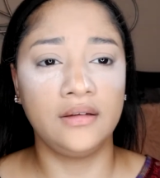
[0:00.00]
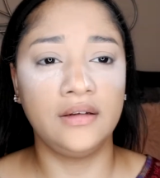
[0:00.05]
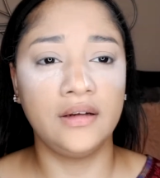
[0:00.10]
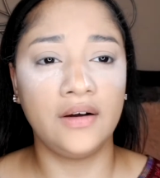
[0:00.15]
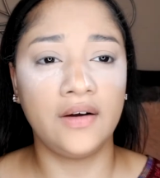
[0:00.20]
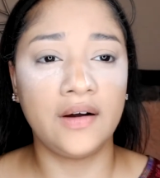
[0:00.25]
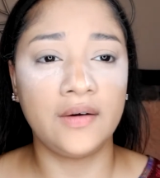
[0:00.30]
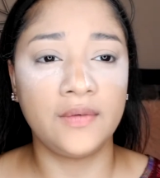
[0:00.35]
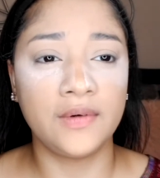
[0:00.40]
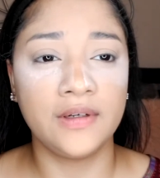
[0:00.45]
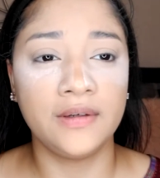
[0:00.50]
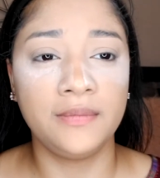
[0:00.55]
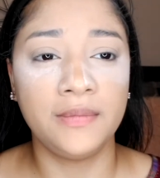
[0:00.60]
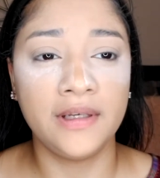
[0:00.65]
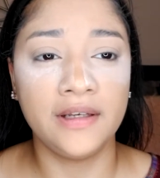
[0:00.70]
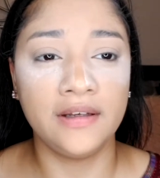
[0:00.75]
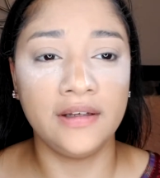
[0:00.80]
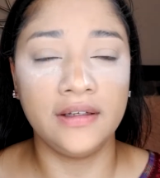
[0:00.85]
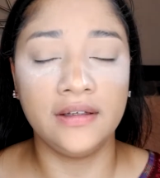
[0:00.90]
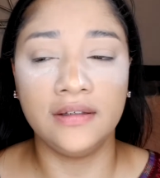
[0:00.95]
I want to
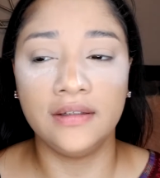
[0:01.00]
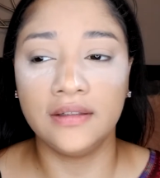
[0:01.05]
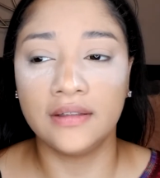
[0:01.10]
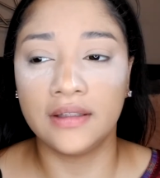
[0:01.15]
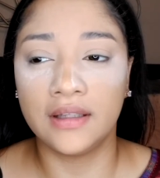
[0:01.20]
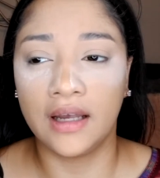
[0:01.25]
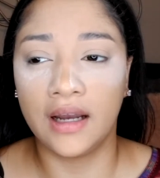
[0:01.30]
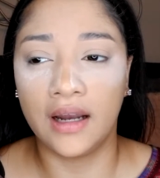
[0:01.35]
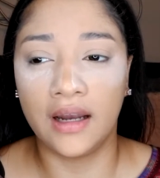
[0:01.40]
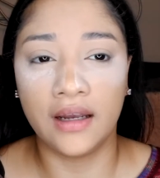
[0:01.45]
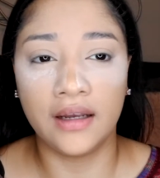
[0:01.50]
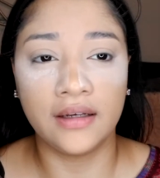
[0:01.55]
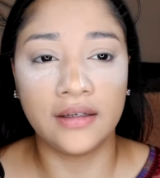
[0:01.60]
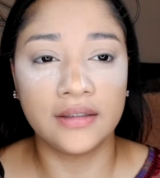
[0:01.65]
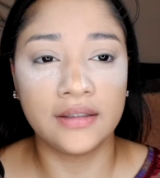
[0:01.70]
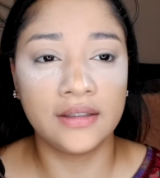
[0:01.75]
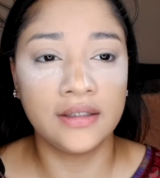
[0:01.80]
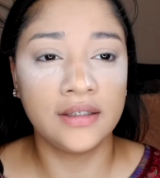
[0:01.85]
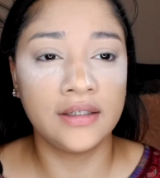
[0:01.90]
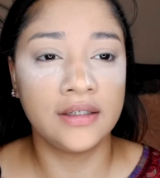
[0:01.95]
be like
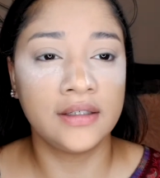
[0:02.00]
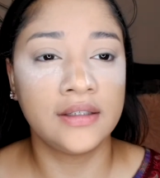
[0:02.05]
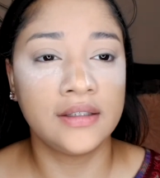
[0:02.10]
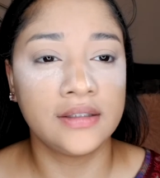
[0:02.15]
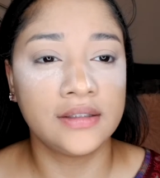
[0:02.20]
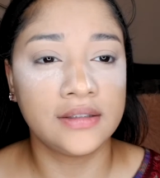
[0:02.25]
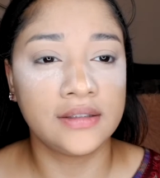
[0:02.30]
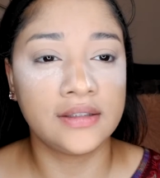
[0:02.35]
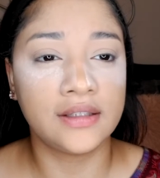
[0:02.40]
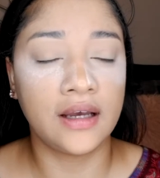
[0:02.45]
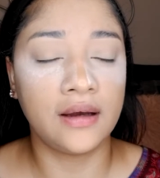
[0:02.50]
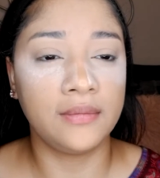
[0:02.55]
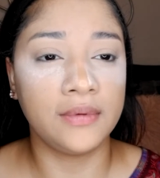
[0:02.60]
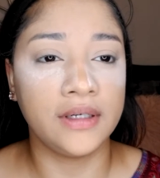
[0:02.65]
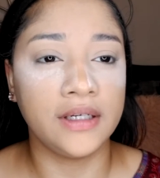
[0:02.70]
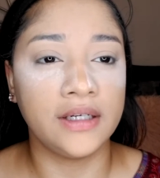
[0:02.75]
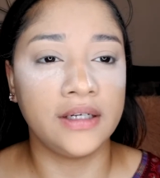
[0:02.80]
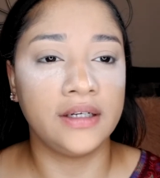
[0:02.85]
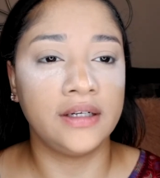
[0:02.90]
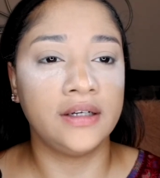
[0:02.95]

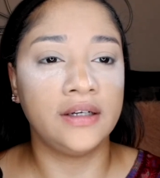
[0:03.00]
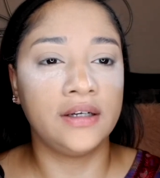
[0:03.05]
summer